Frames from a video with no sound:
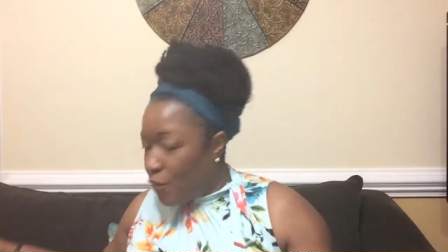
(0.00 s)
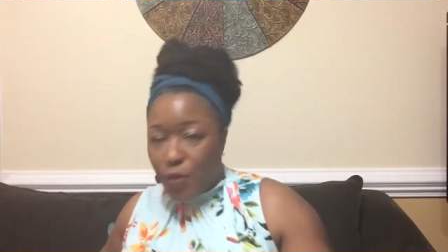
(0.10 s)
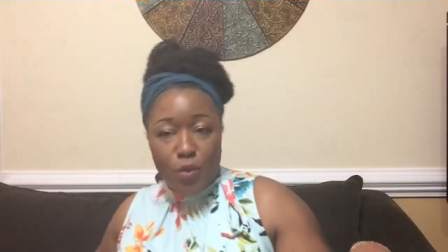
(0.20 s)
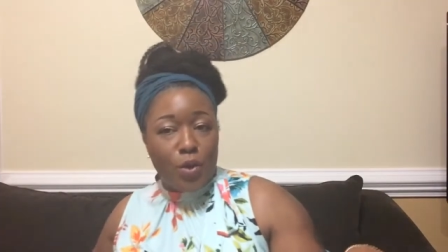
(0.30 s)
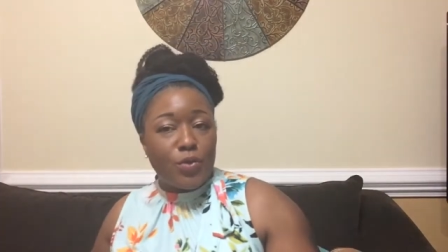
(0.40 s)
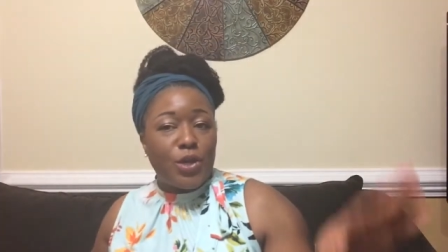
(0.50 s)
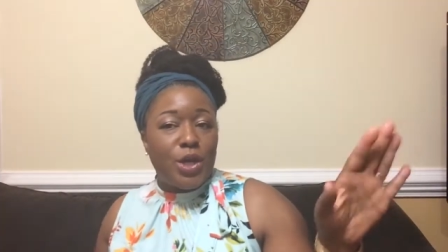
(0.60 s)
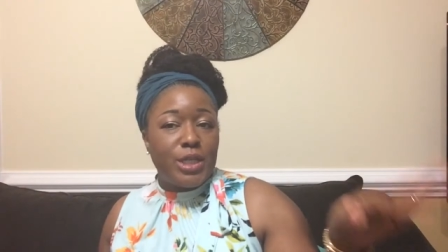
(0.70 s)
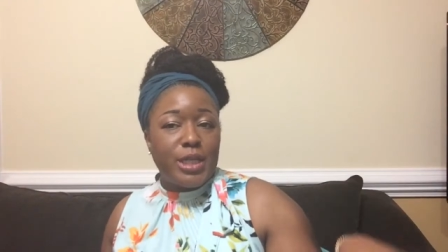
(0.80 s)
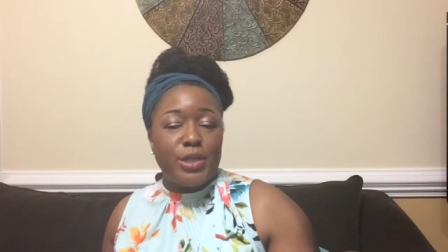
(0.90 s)
for growth,
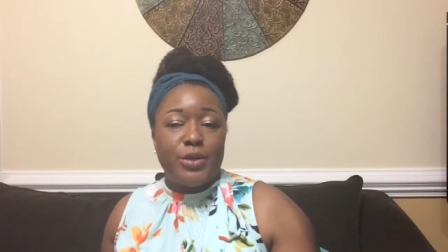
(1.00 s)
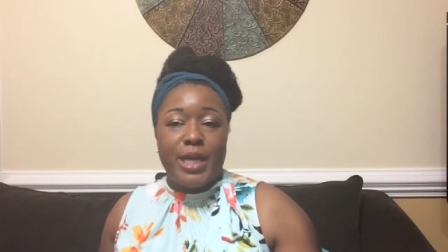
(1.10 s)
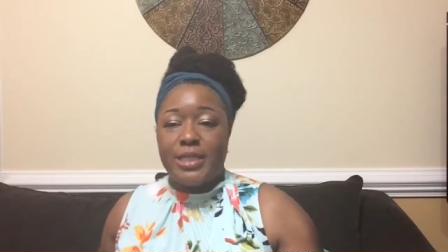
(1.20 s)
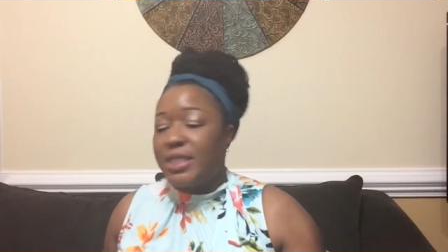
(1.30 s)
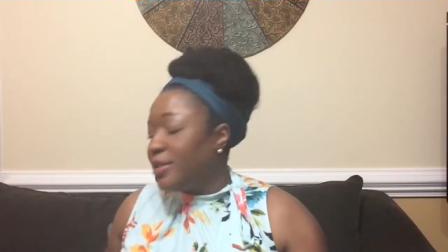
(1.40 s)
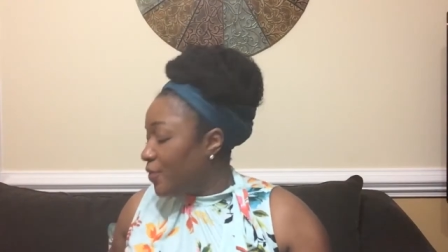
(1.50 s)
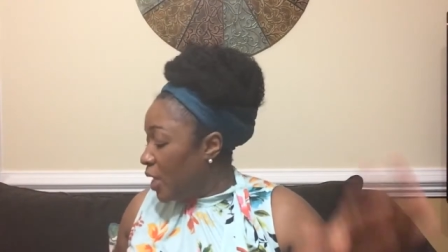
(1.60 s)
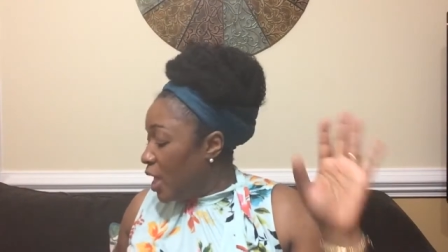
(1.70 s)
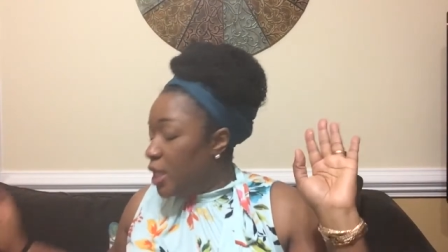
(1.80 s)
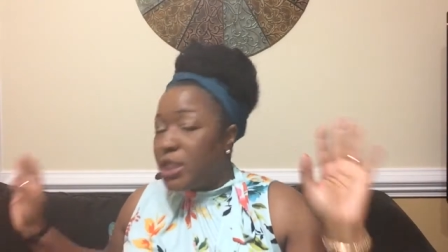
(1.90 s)
all that good of stuff.
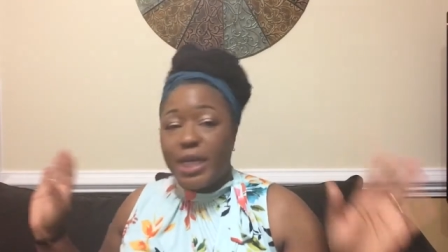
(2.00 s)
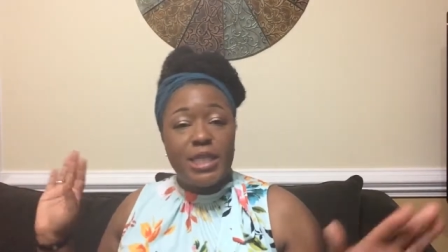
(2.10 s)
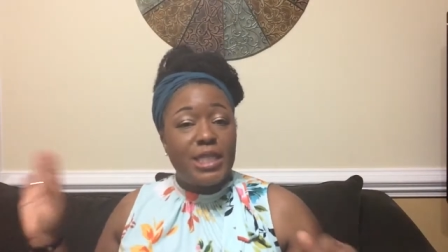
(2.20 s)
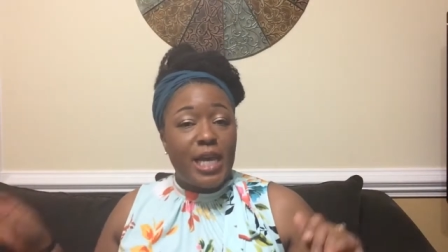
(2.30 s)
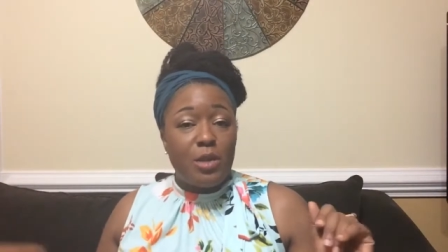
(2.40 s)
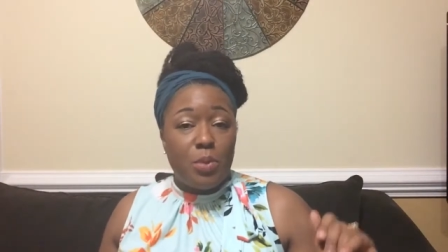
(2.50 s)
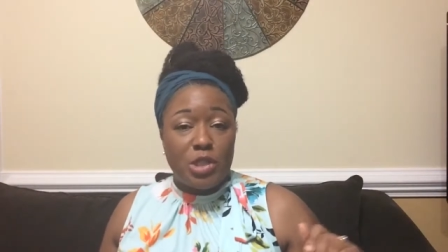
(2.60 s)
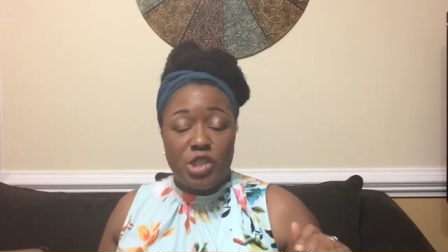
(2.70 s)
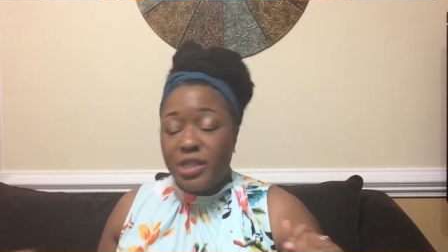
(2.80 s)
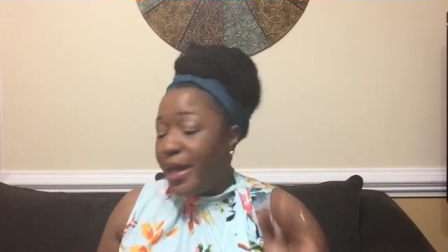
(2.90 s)
So I decided to
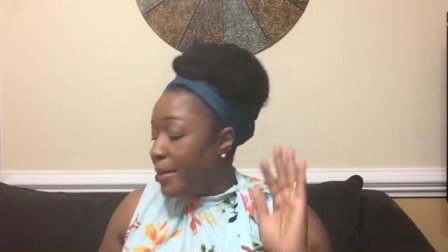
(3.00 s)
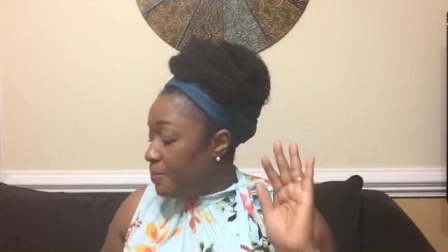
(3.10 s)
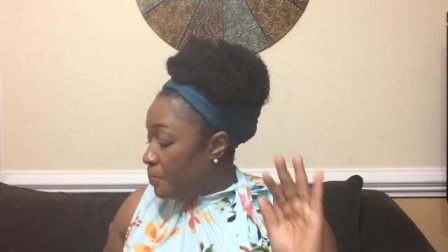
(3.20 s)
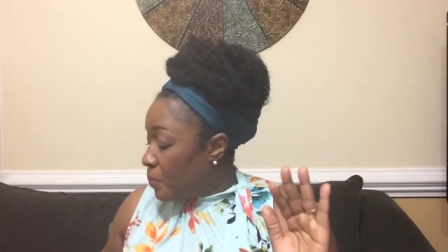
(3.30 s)
purchase that.